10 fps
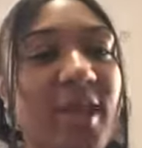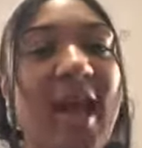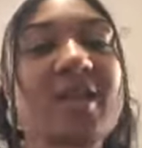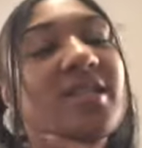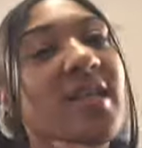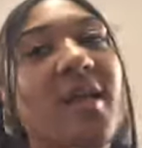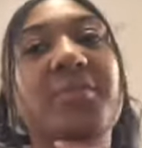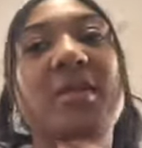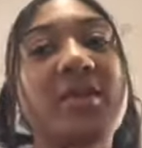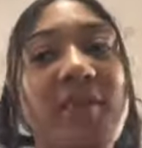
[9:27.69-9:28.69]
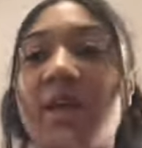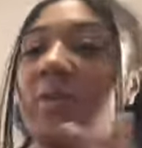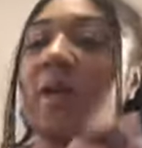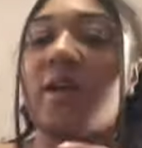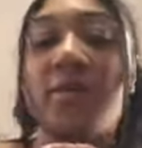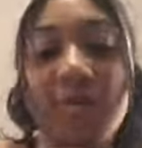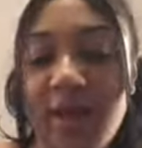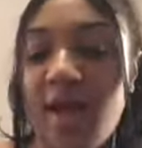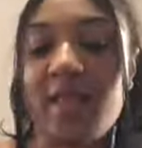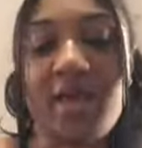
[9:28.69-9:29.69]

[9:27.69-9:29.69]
Like, I just can't believe how you handled that.